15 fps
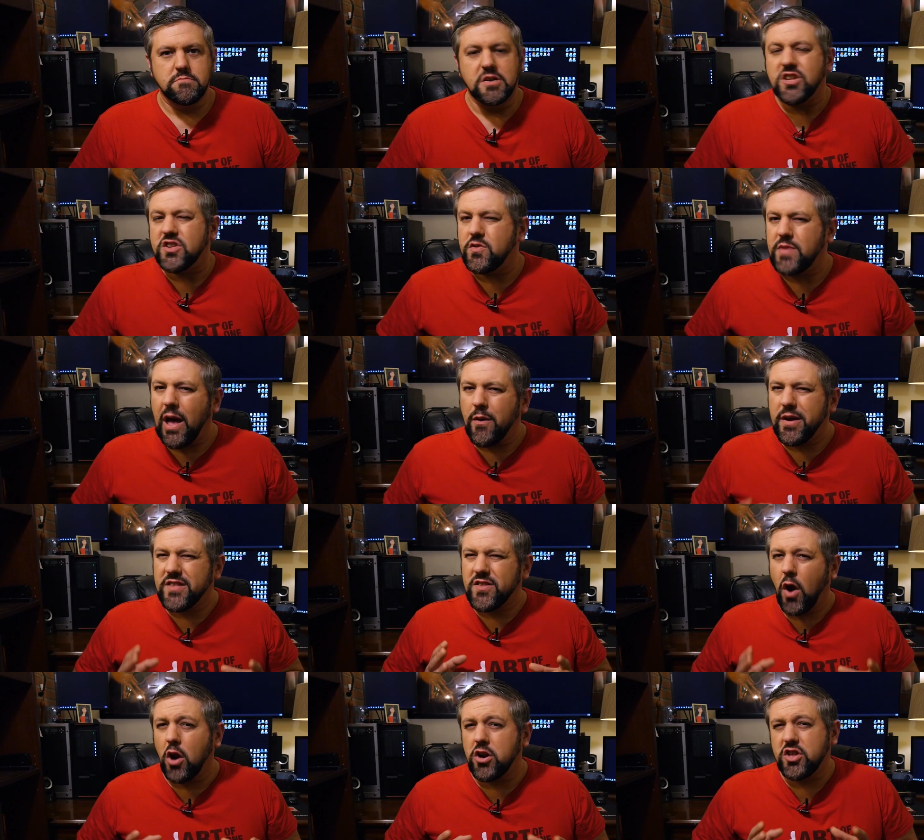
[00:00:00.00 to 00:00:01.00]
So now it
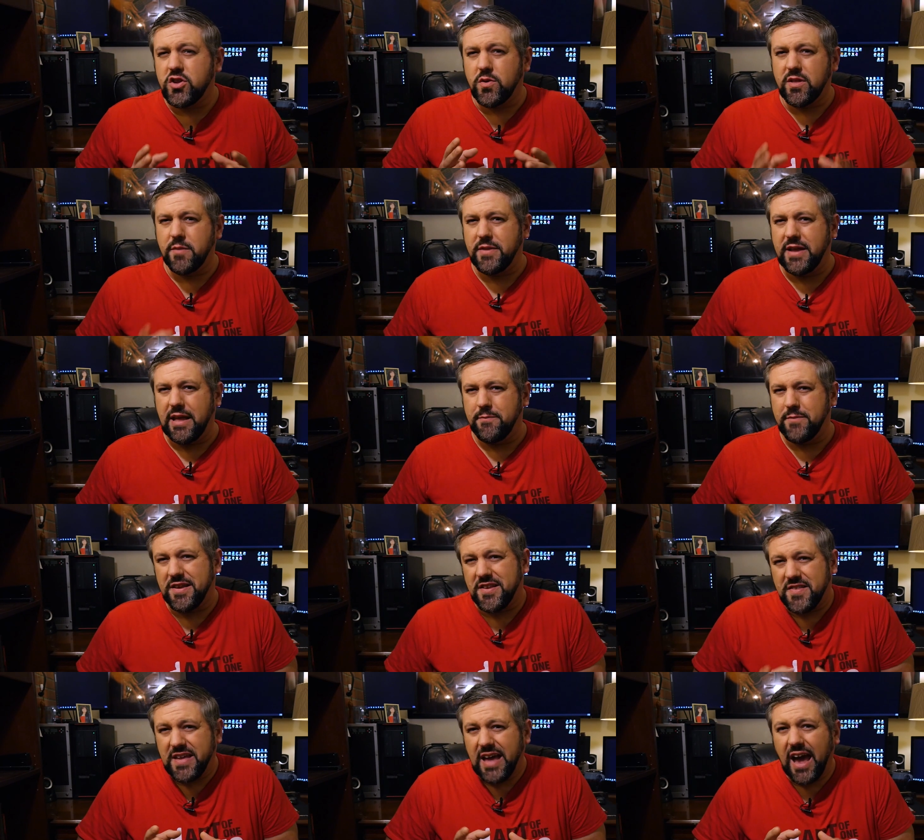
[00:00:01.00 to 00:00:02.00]
gets harder to eliminate
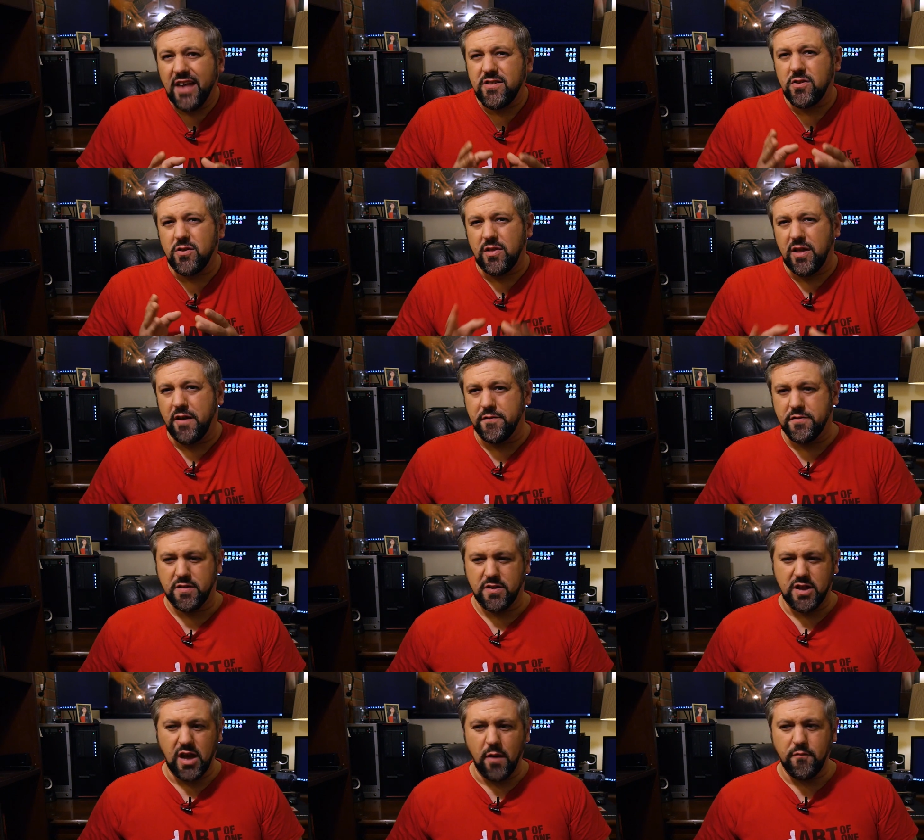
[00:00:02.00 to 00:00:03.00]
because the guys that are
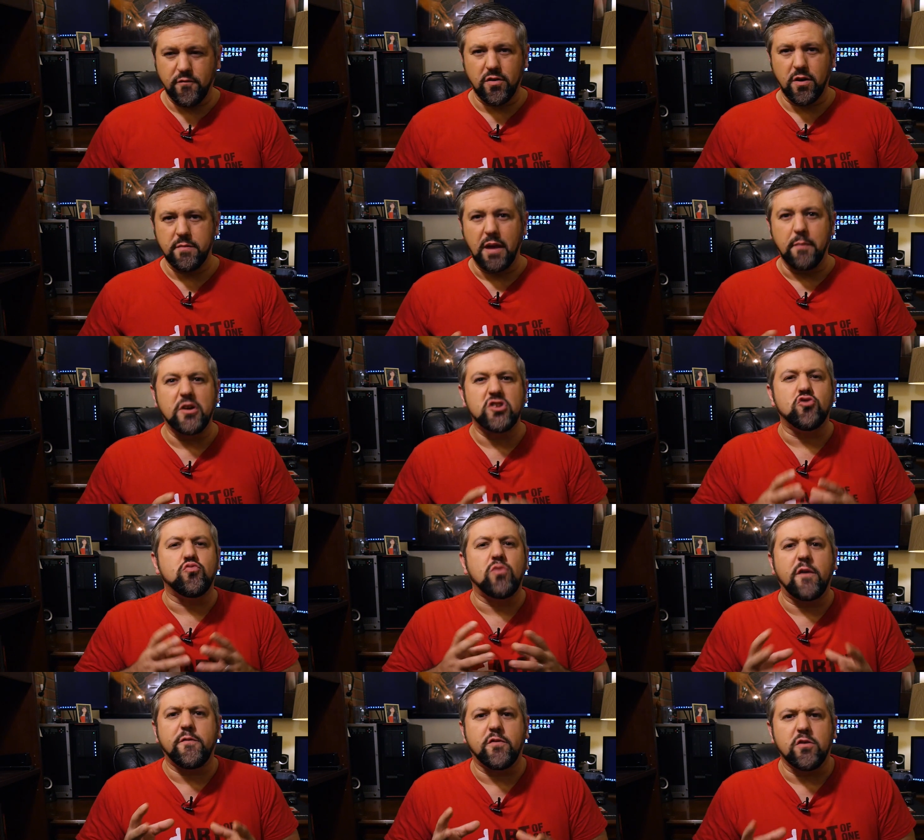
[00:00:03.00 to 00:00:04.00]
left come from a much
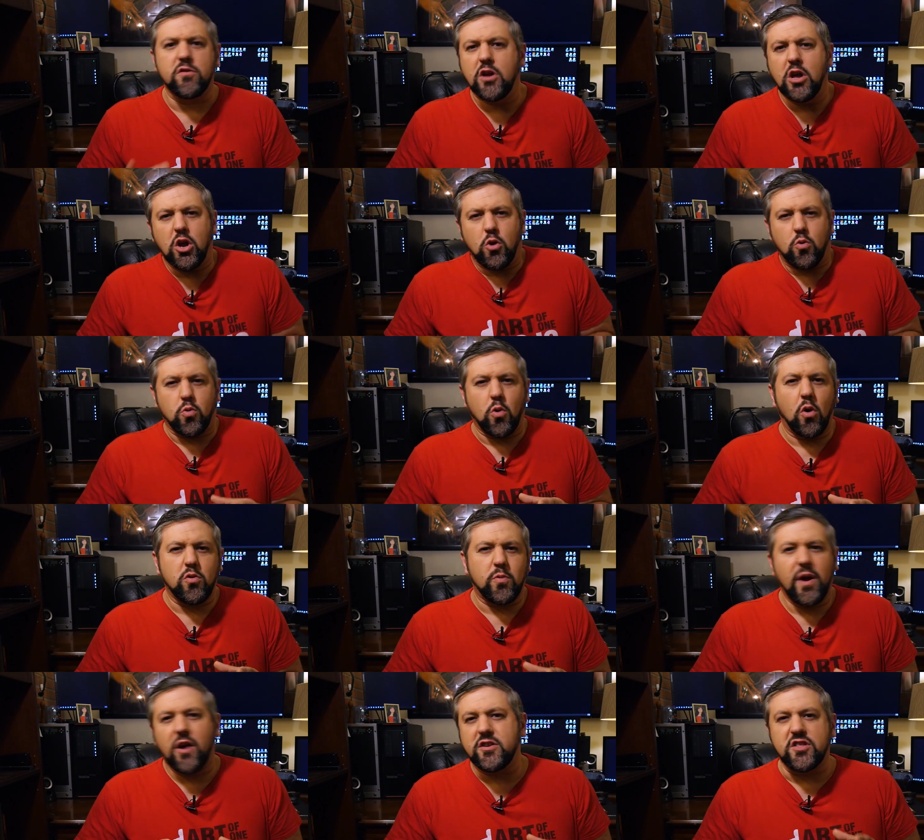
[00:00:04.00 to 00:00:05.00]
rougher, roll
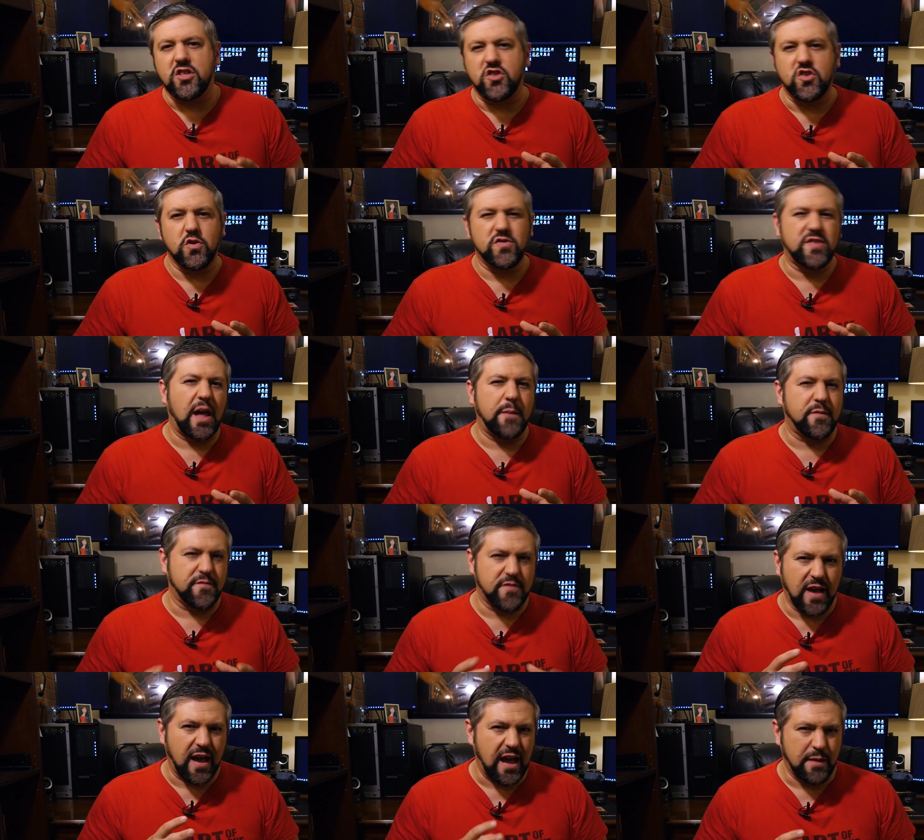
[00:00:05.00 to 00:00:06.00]
around in the dirt type of
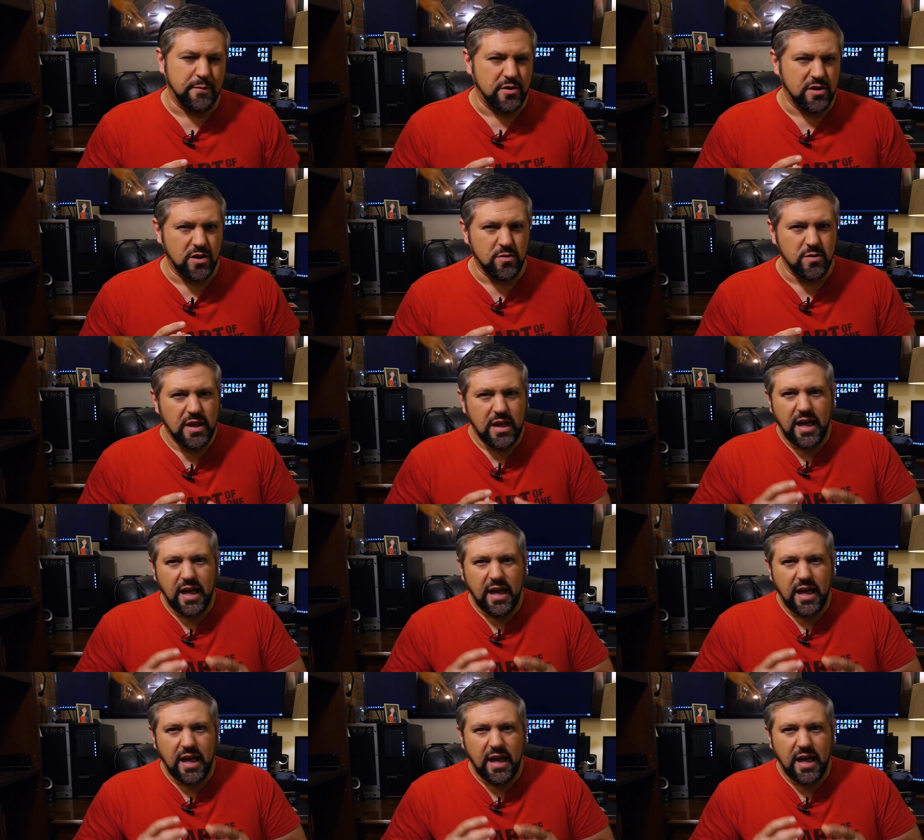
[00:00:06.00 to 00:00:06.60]
time, you know?